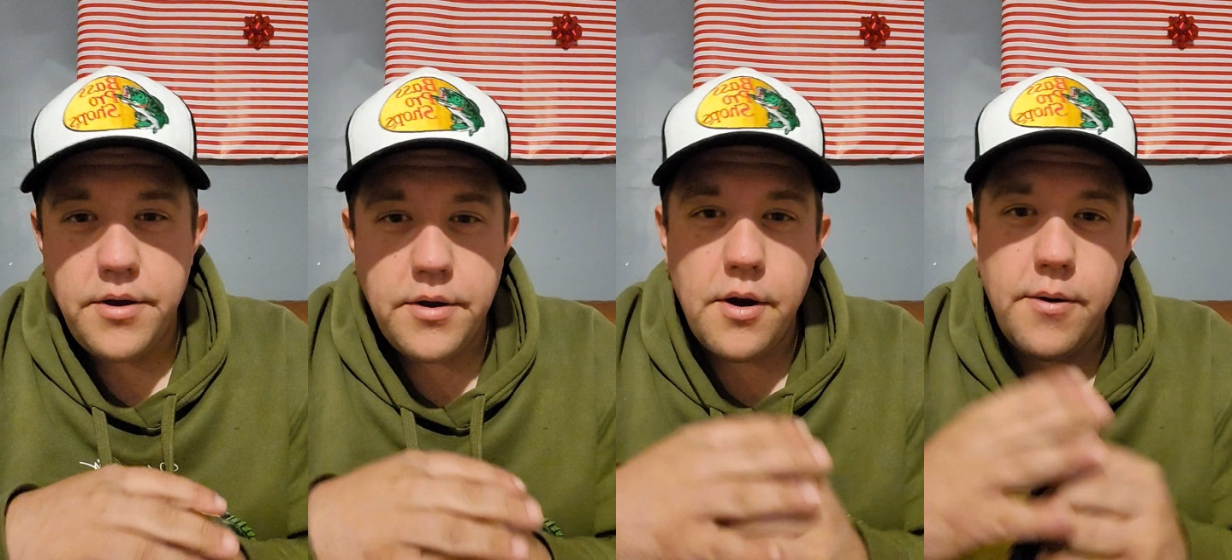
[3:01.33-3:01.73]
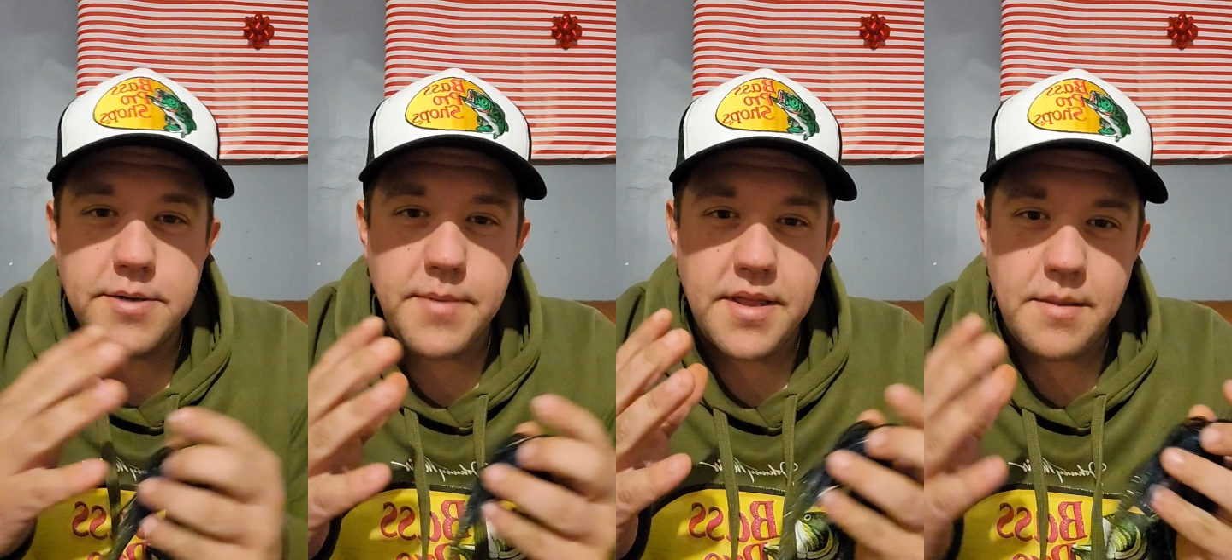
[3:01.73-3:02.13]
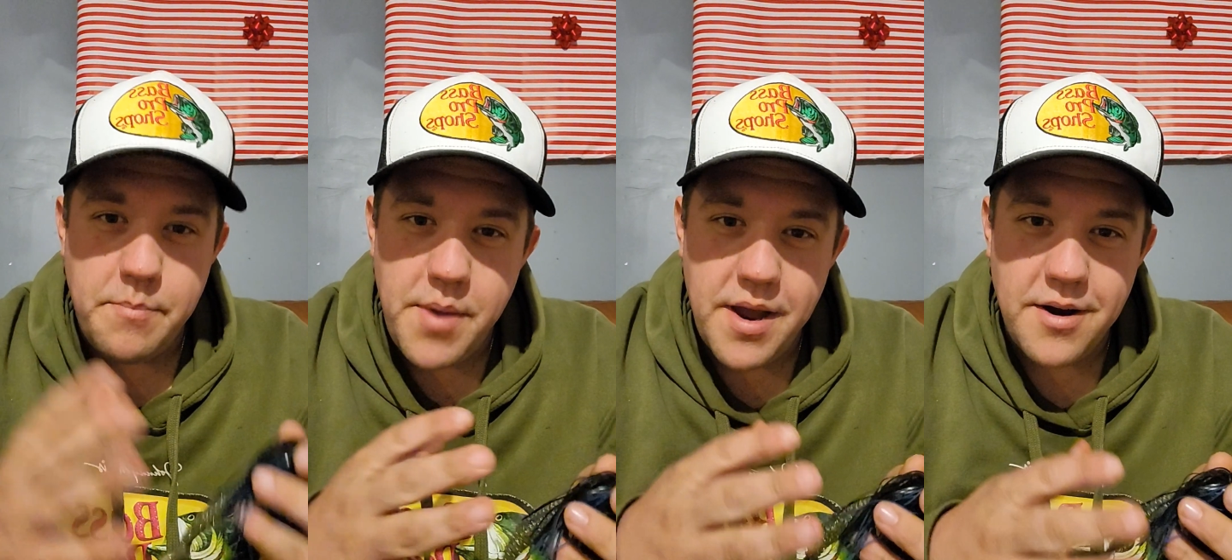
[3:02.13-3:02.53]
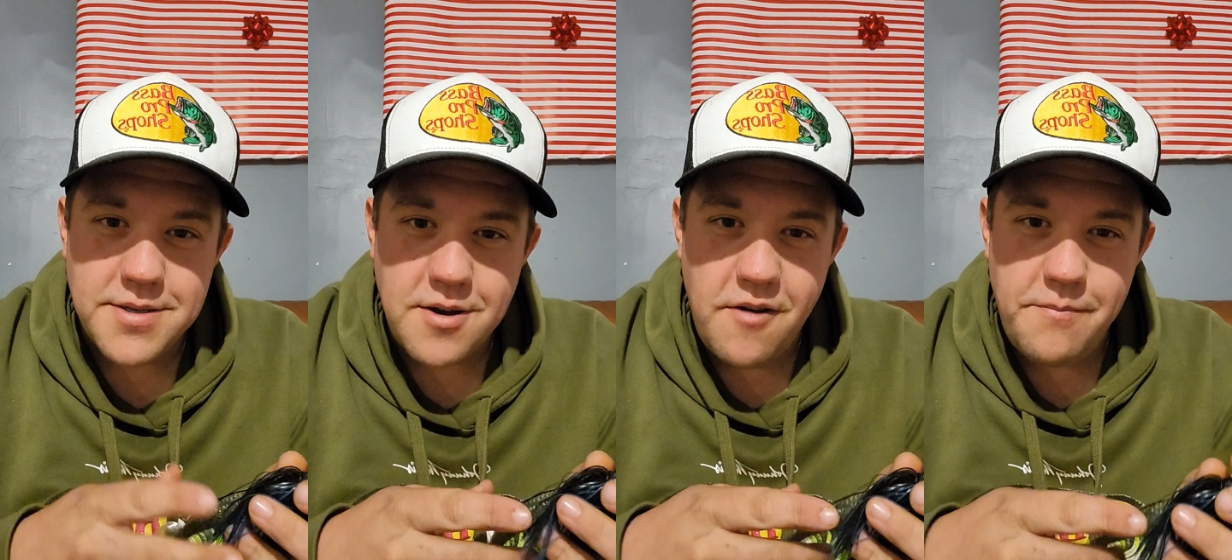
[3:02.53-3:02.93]
You can always make the bigger
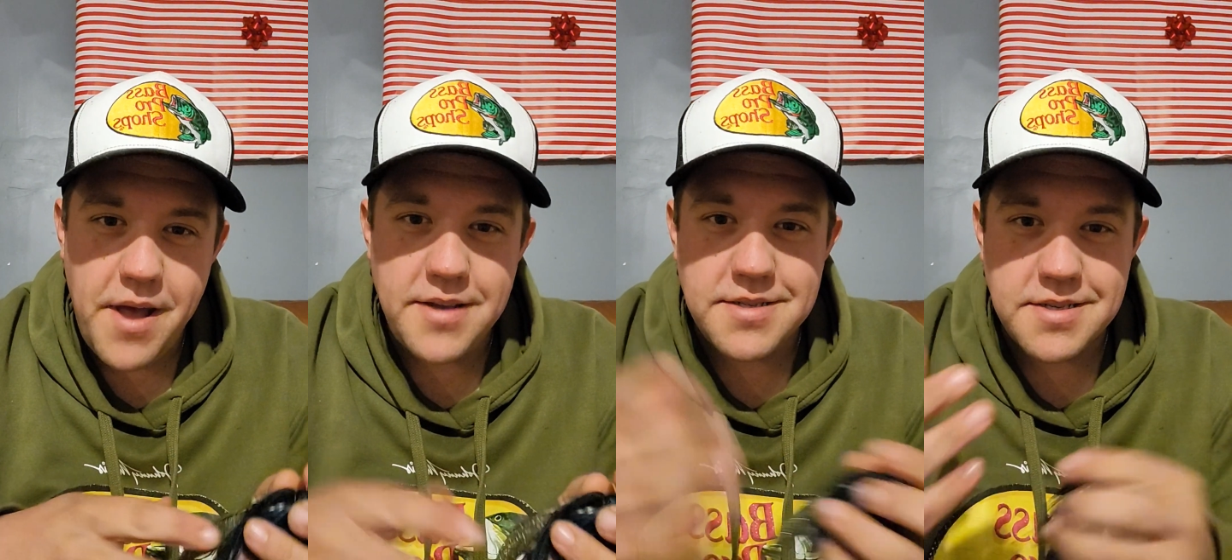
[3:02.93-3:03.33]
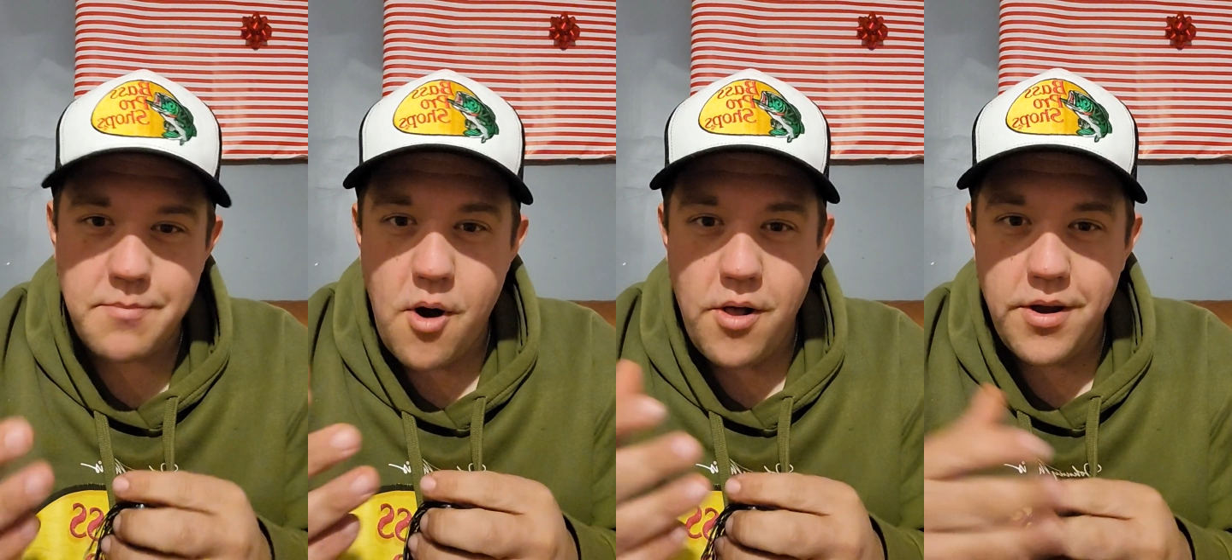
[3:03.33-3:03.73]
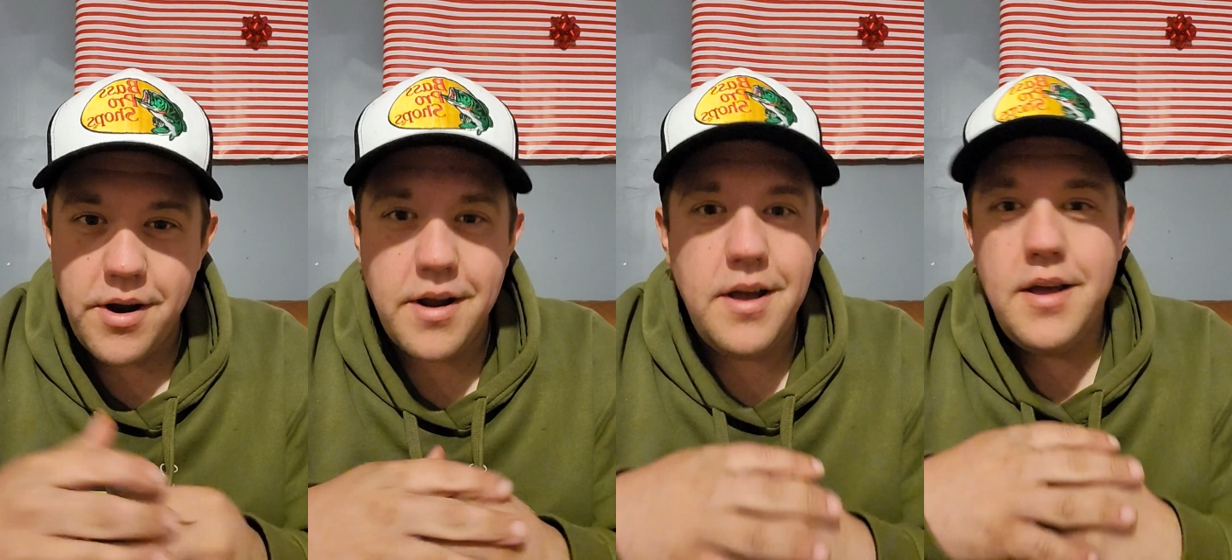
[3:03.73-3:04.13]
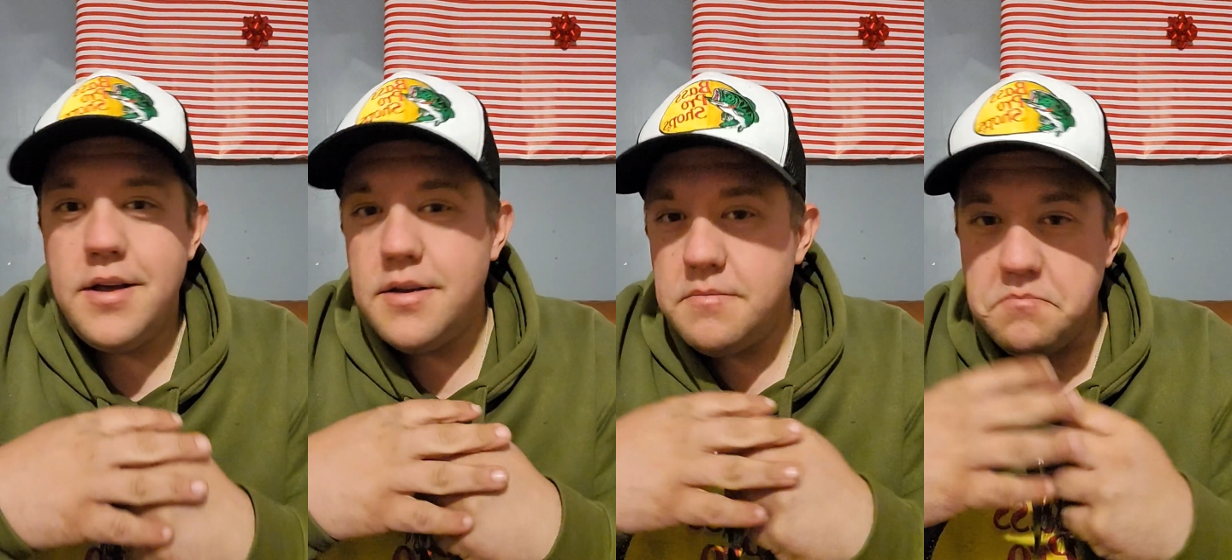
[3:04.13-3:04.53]
soft plastic smaller,
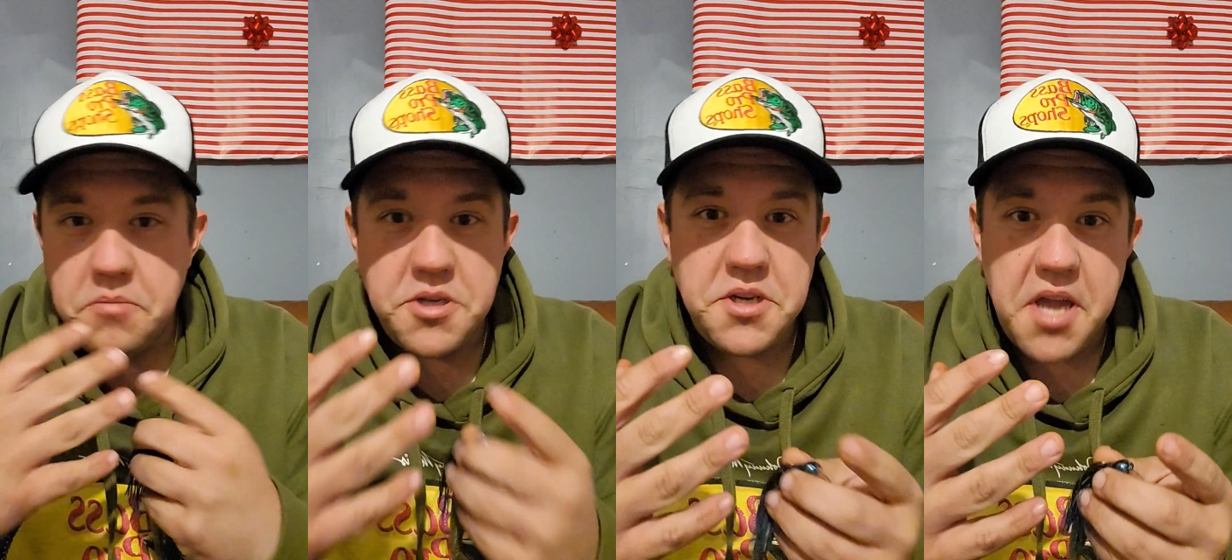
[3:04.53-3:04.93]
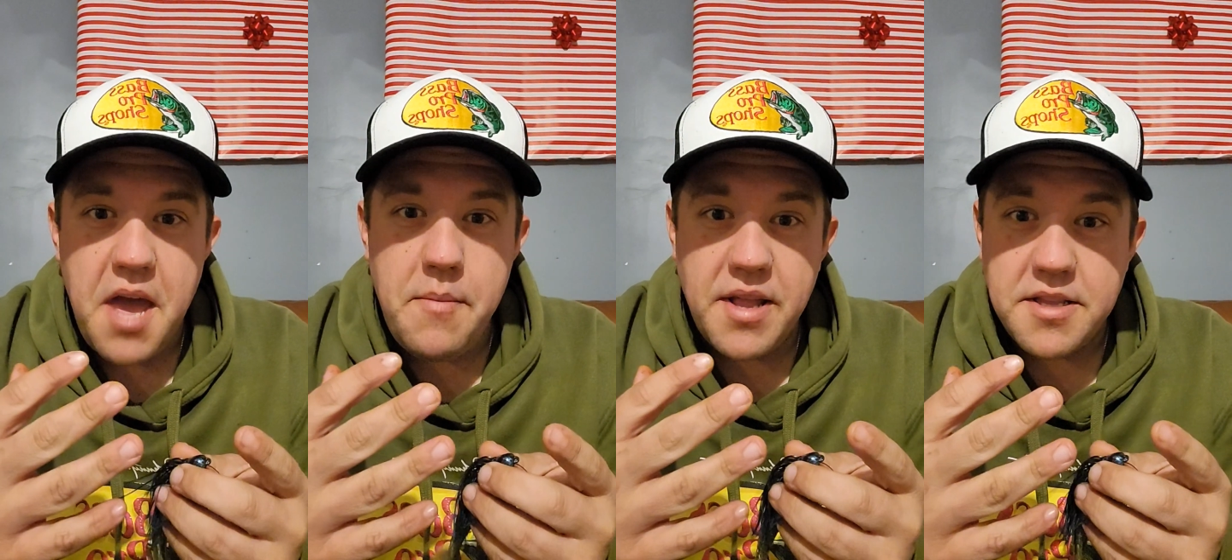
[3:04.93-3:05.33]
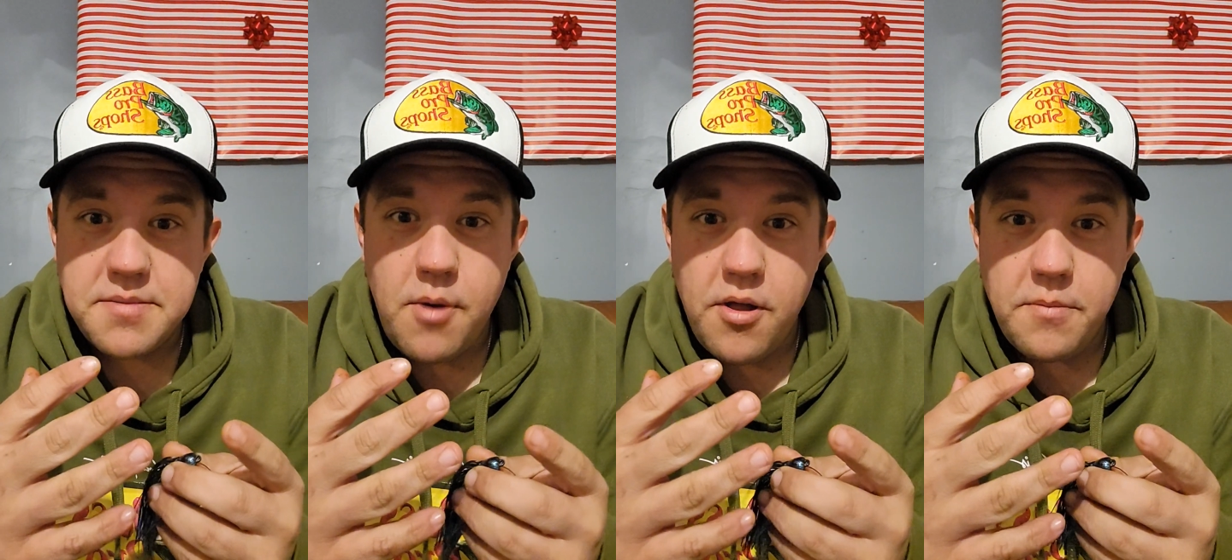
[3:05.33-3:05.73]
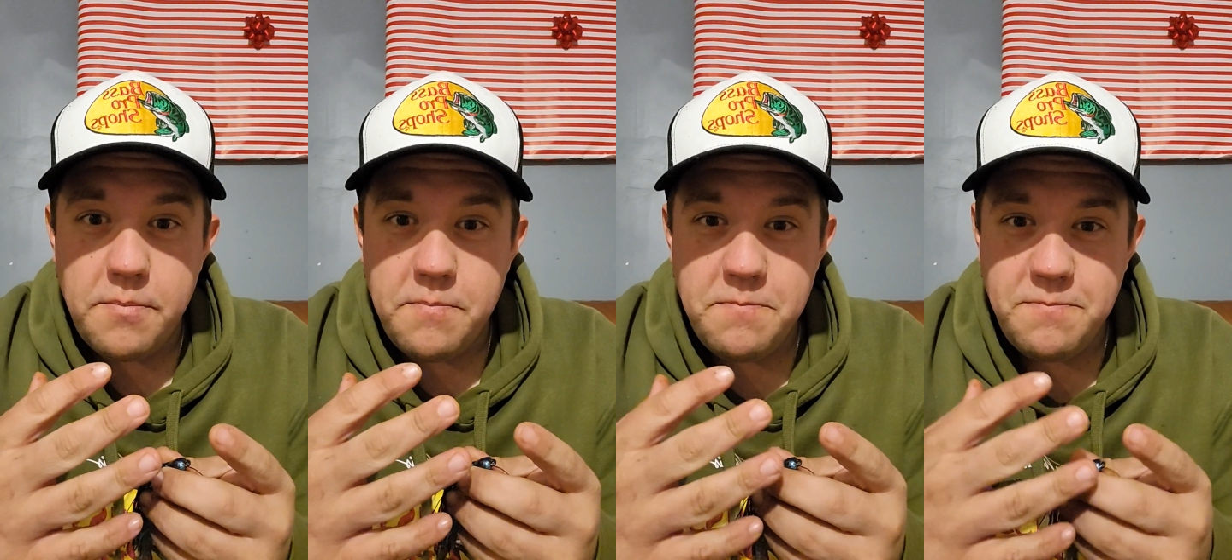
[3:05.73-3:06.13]
but you can't make the smaller
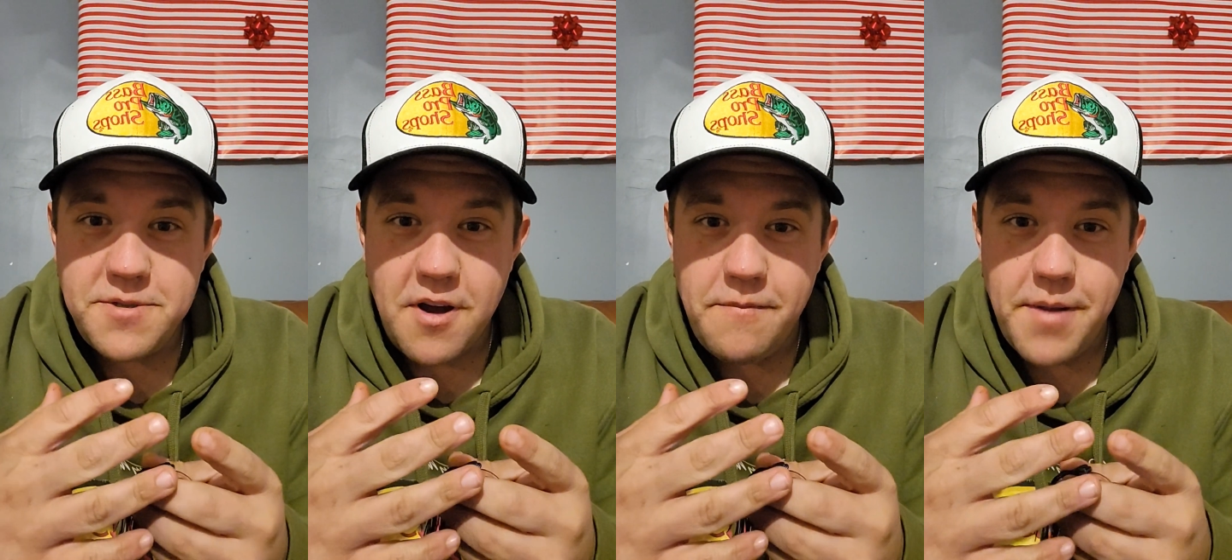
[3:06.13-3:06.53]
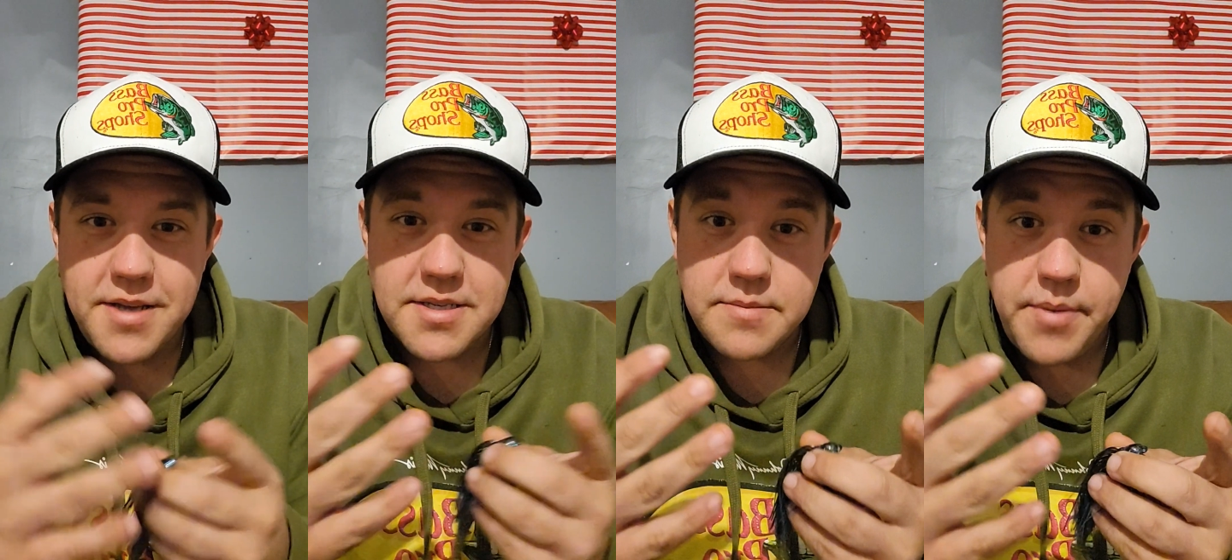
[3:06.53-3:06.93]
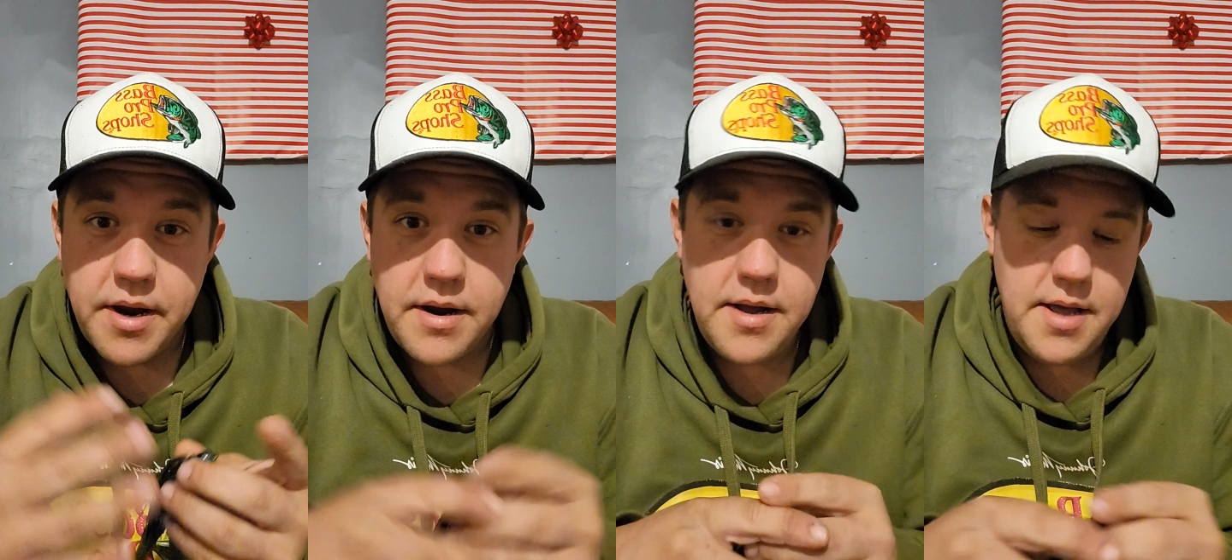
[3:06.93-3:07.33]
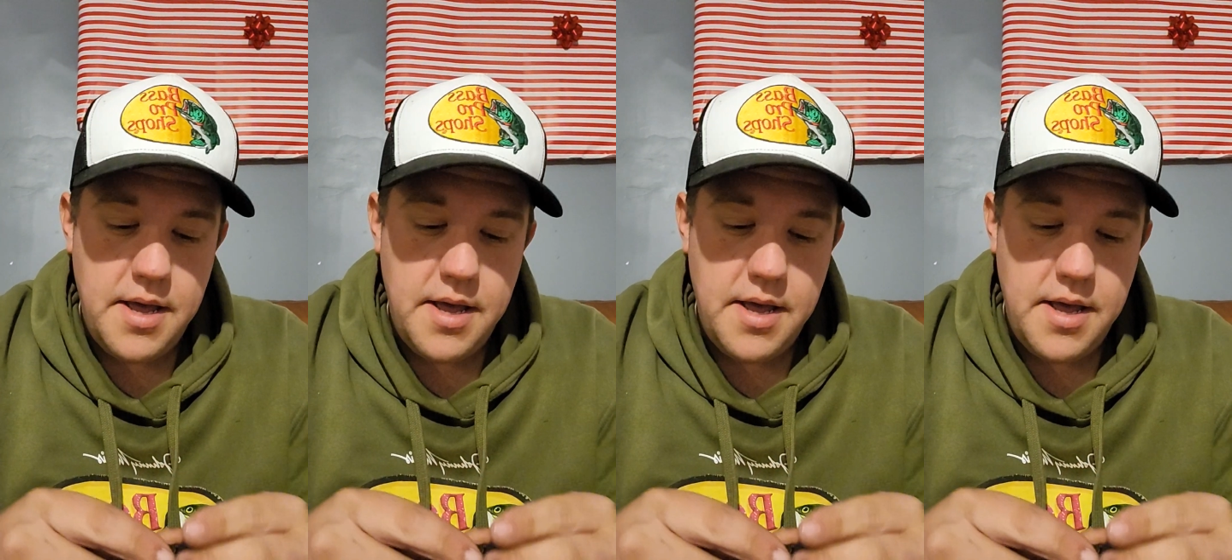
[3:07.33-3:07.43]
soft plastics bigger.